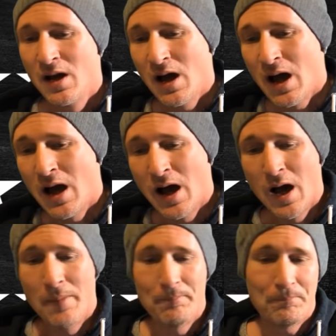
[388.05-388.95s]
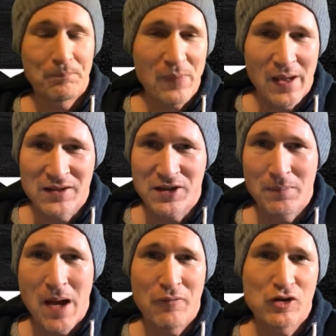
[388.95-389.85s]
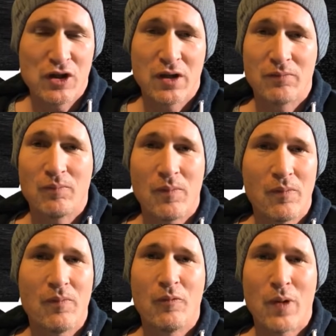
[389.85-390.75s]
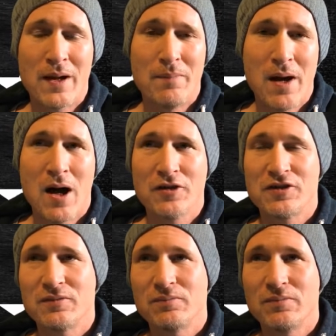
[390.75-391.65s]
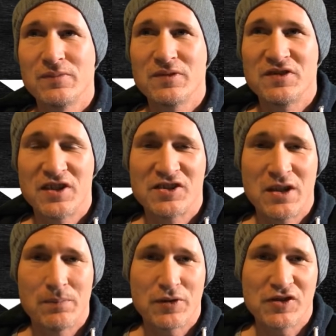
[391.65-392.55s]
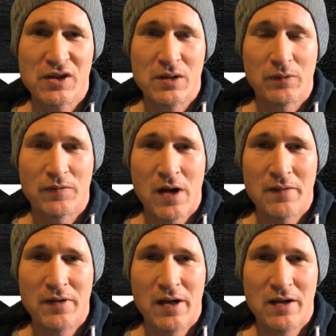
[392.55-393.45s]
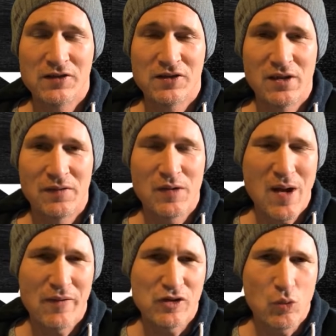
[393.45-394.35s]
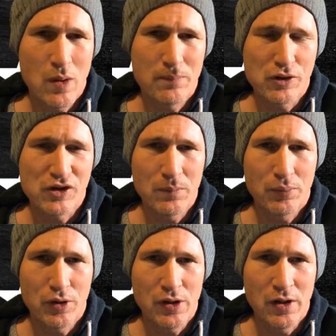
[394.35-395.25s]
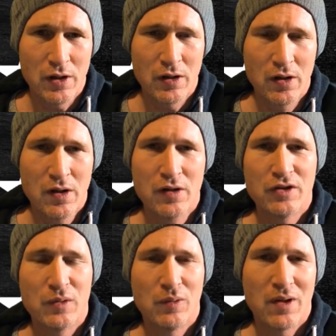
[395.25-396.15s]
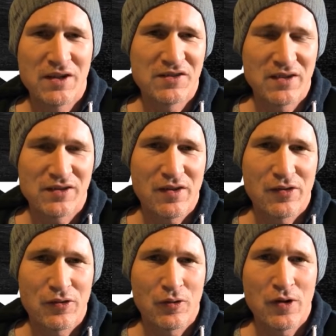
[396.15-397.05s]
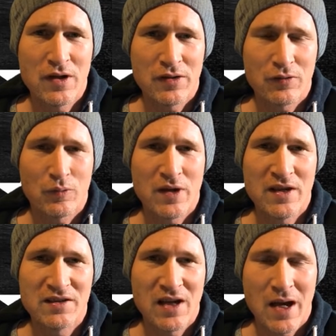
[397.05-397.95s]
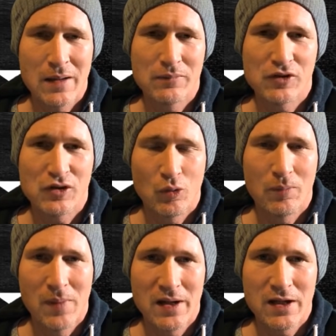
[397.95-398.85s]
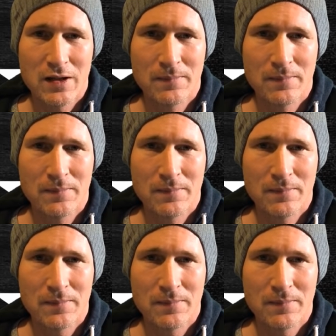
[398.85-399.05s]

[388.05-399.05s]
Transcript: Um, like I said, I'm averaging right about 16% over five days. If you average 1% per year, do you realize that's 33 times your money?